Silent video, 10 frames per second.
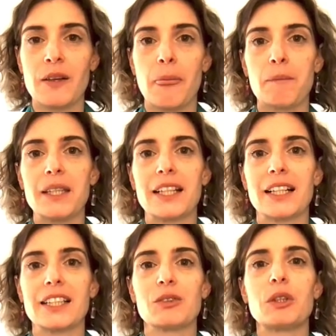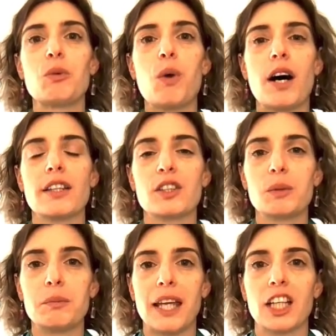because we want to
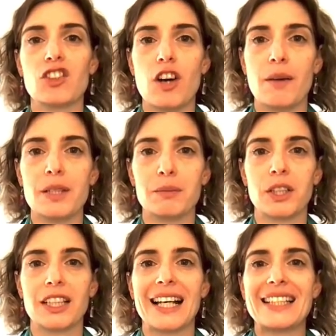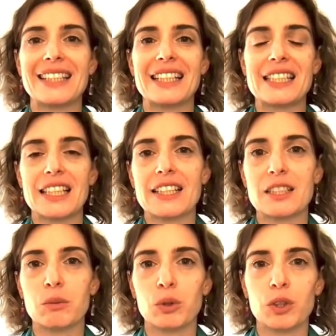make Dropsmart as
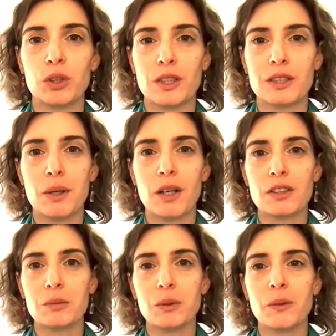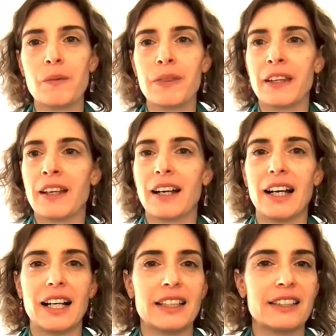accessible to you as possible,
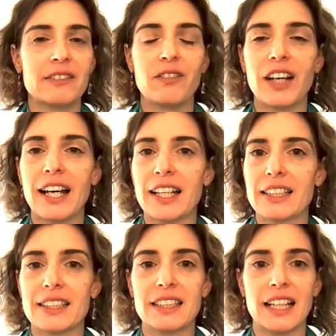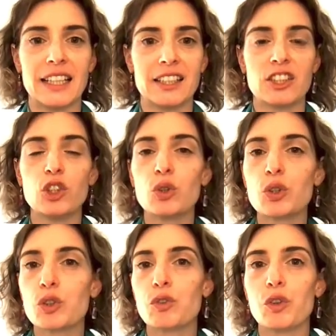as fast and as
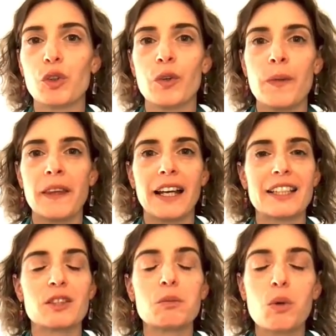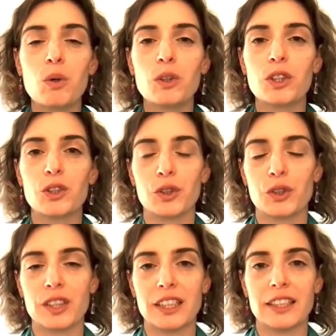useful, as molded to
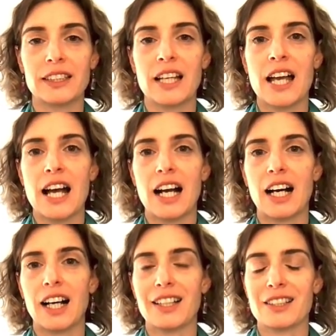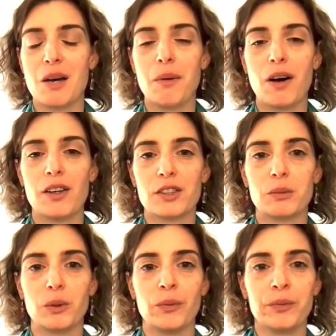your needs as
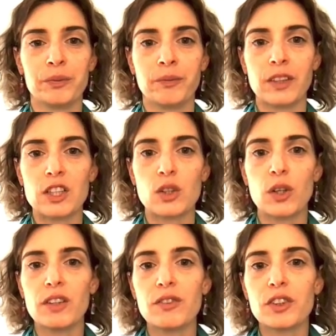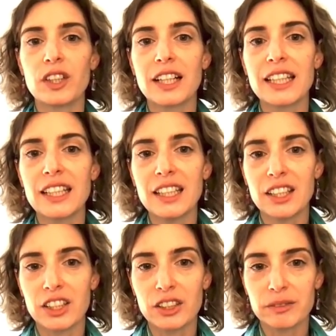possible. So if you're
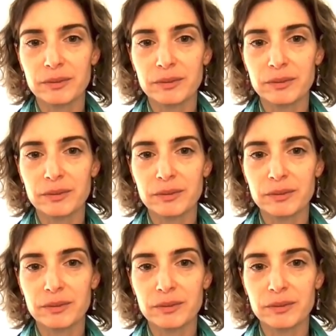here,